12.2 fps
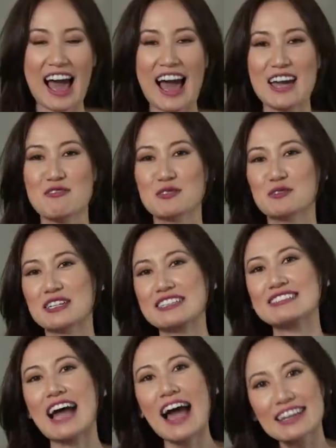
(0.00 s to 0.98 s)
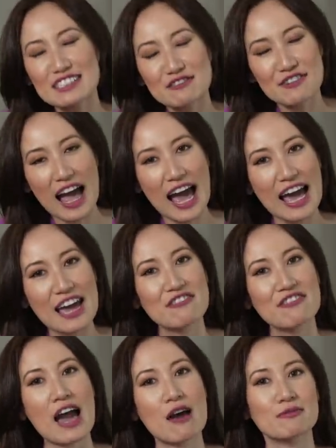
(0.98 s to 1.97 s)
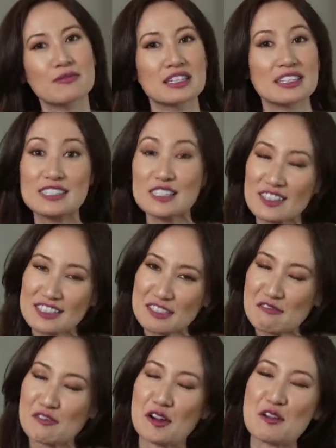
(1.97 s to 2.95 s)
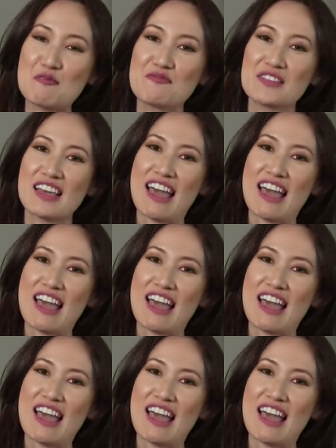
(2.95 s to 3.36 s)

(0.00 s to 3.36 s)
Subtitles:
I would work 9 to 5 at the consulting firm,